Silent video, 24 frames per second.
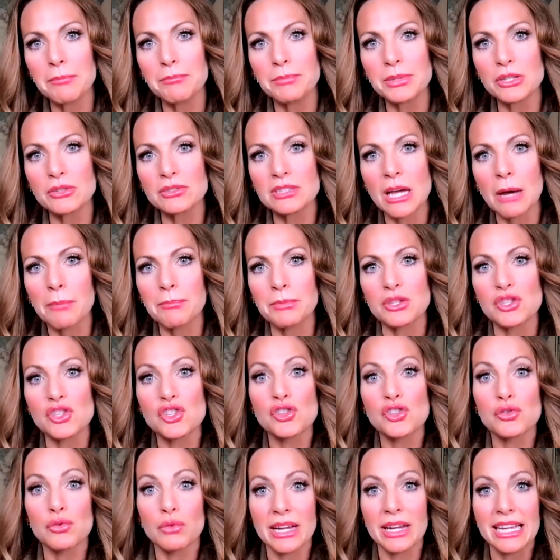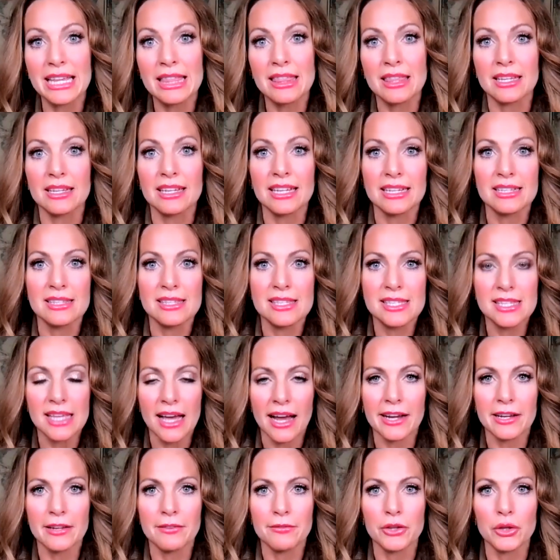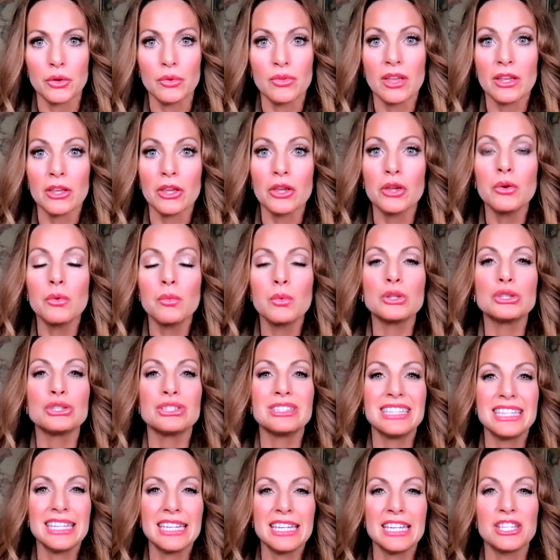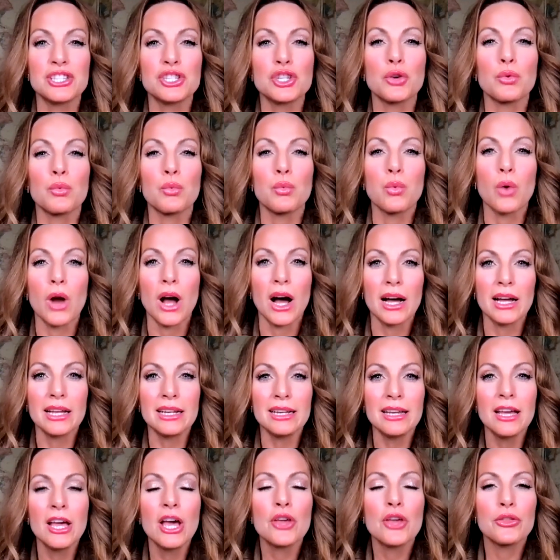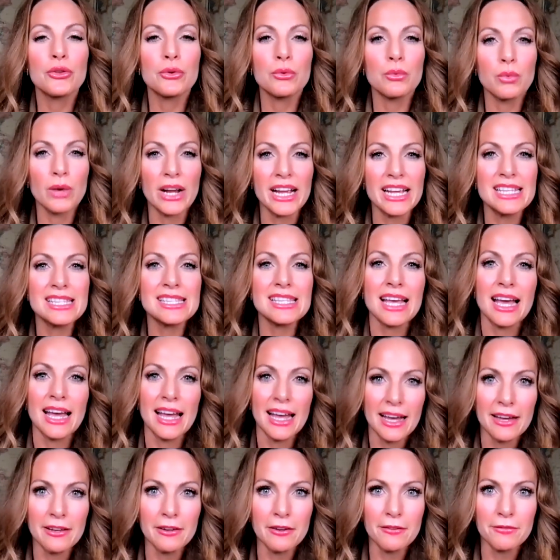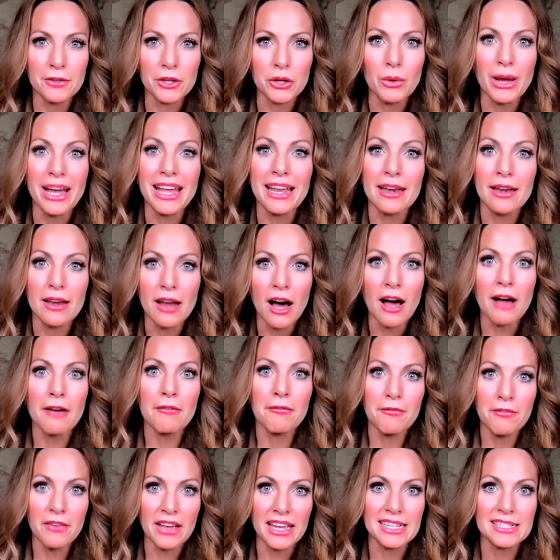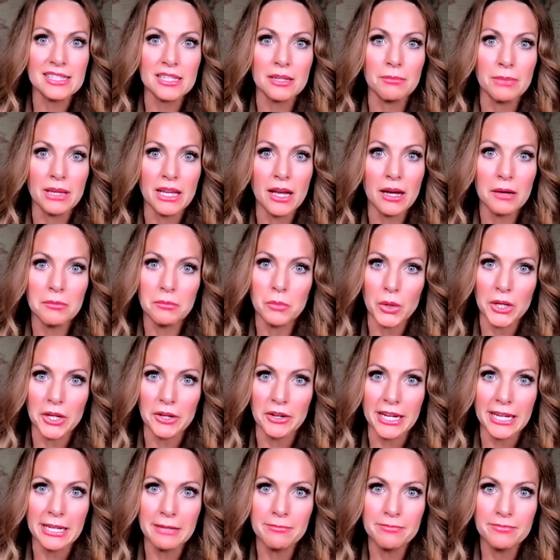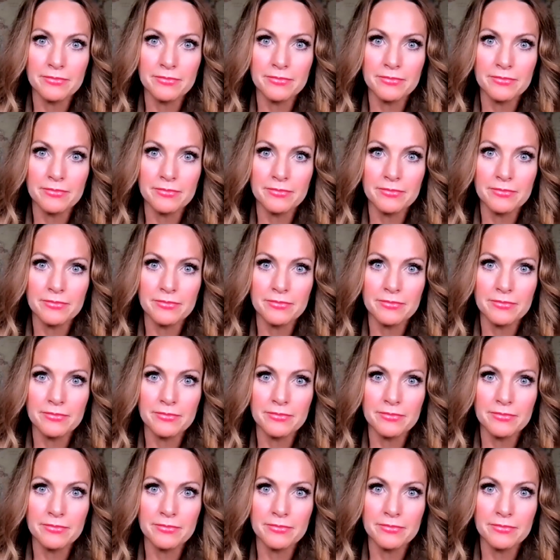built up, and strengthened inside of you that you will need to run the race ahead of you and not faint and become weary.